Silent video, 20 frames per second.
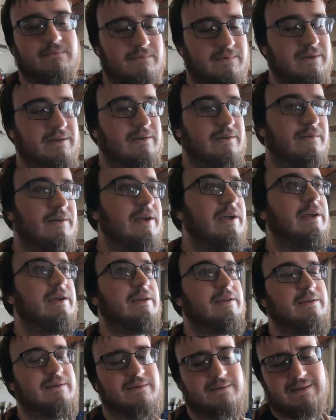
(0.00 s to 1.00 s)
you know,
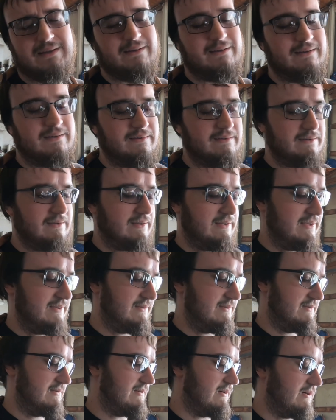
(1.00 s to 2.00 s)
and the
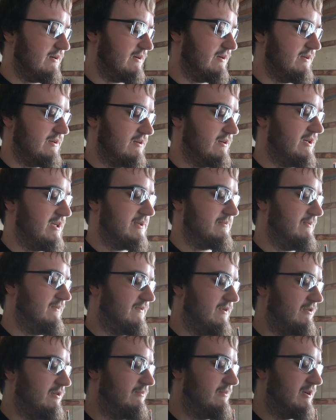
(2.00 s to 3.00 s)
lenses aren't going to cost me
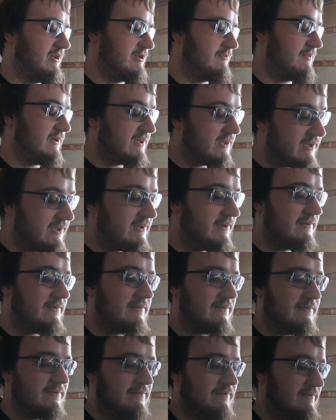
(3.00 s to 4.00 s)
very much
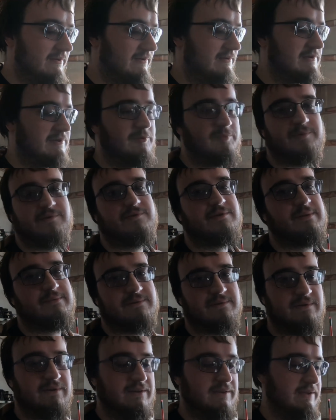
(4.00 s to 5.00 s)
because there's no
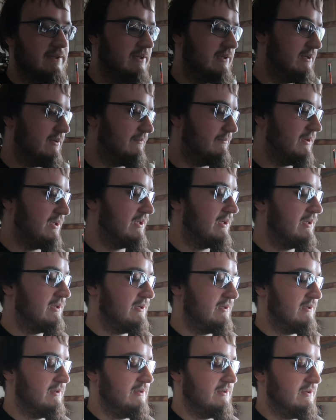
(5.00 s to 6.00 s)
prescription or anything in them.
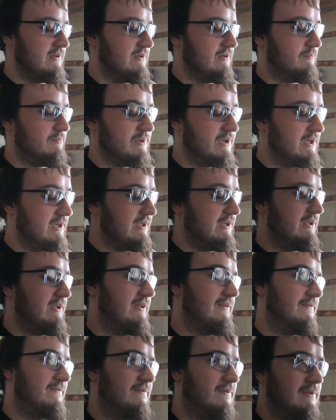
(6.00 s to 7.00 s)
But
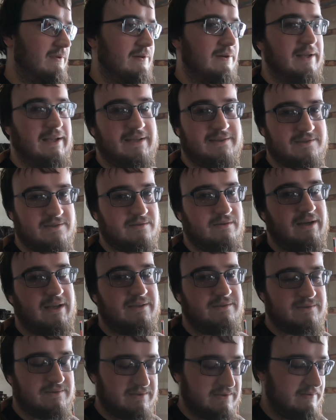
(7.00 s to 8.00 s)
if they're not
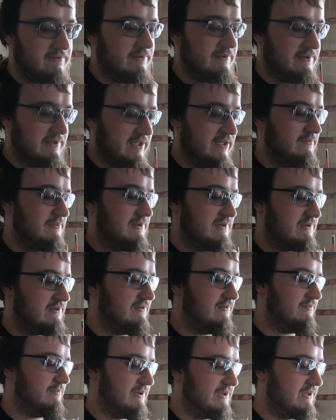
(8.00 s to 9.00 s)
scratched or damaged
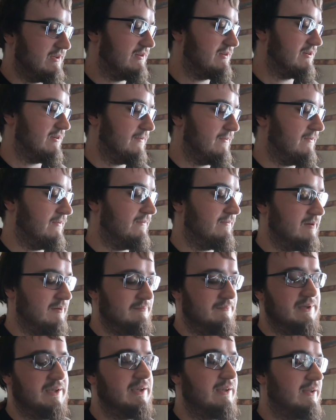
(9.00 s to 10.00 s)
too much
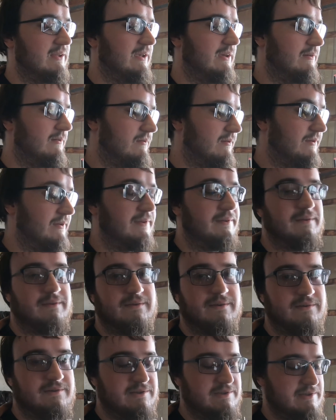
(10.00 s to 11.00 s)
from being that old,
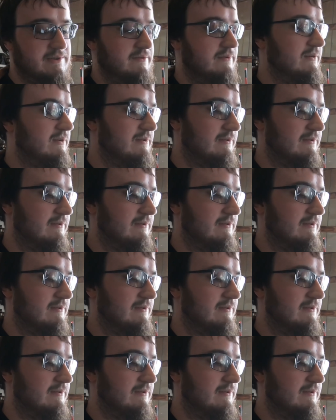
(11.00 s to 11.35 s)
they're just going